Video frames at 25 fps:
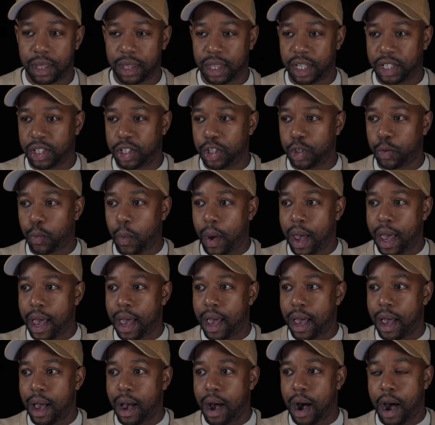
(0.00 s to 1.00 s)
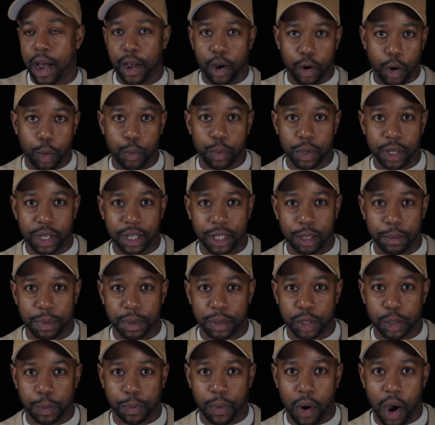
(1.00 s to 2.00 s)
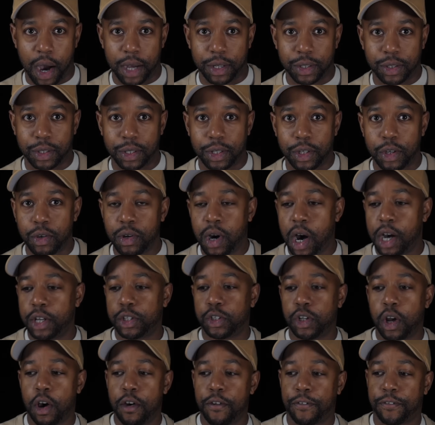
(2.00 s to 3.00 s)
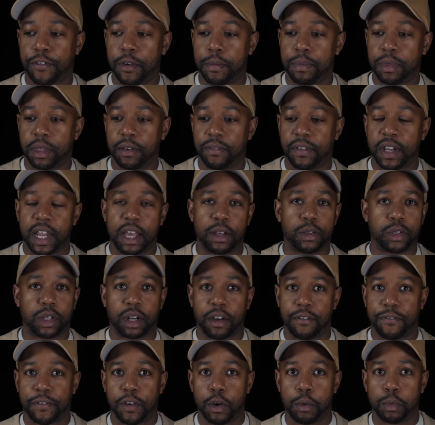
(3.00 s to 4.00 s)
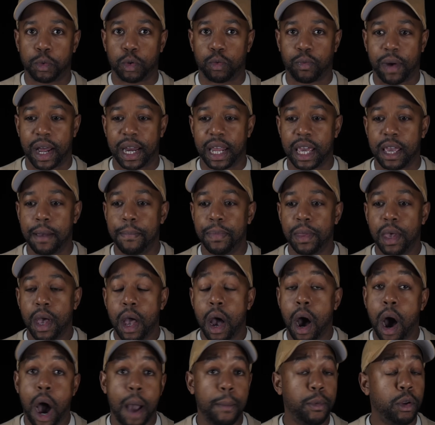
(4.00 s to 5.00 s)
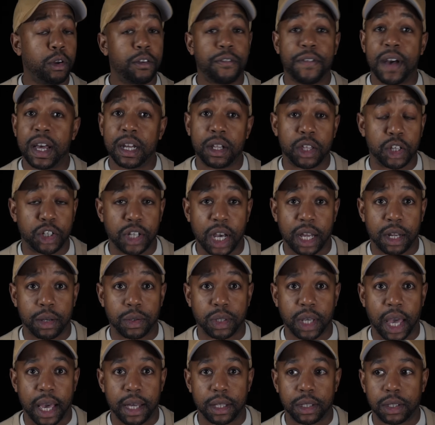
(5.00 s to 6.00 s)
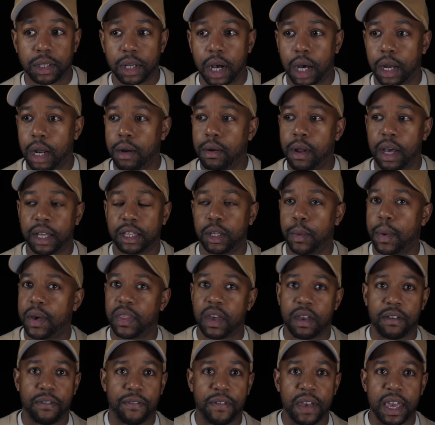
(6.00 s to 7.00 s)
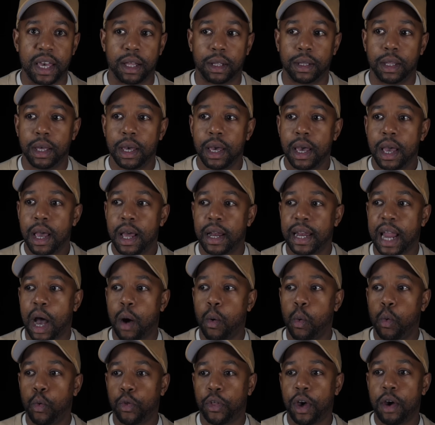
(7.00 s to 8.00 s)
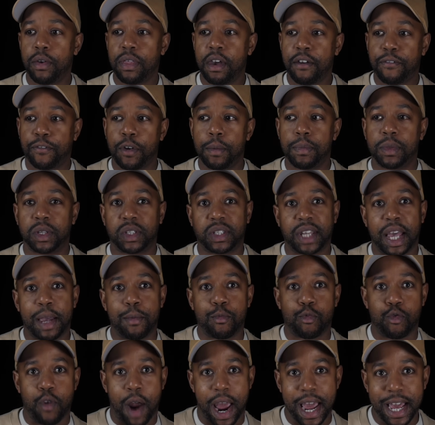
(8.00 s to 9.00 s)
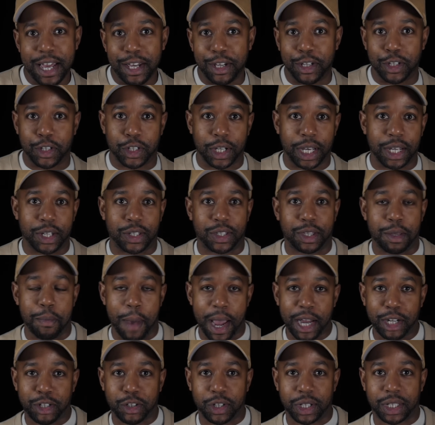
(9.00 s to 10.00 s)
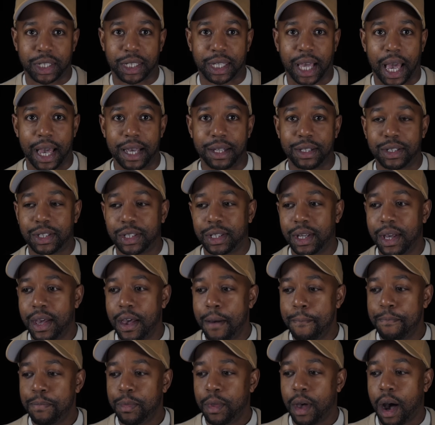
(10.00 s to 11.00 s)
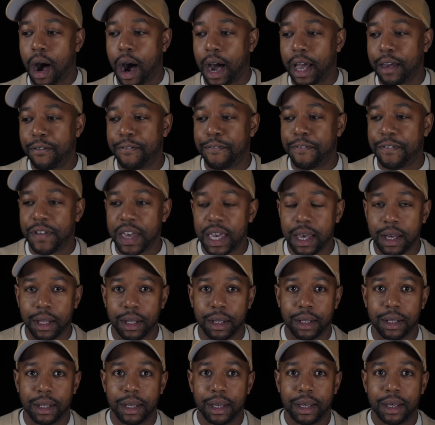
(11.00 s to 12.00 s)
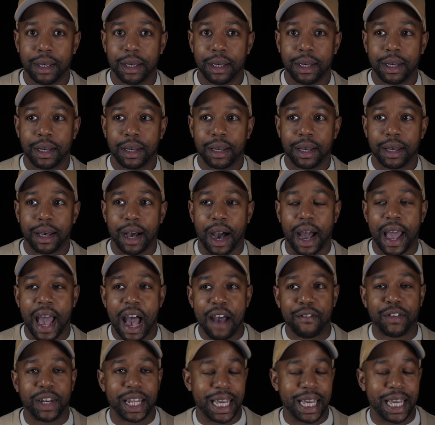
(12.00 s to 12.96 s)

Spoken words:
this is where I got a little bit surprised. You guys know from the videos that I filmed already, I'm not a fan of the Shadow skates. I don't like the way they feel. Now, although they're from the same range as the Matrix skates, I feel I have an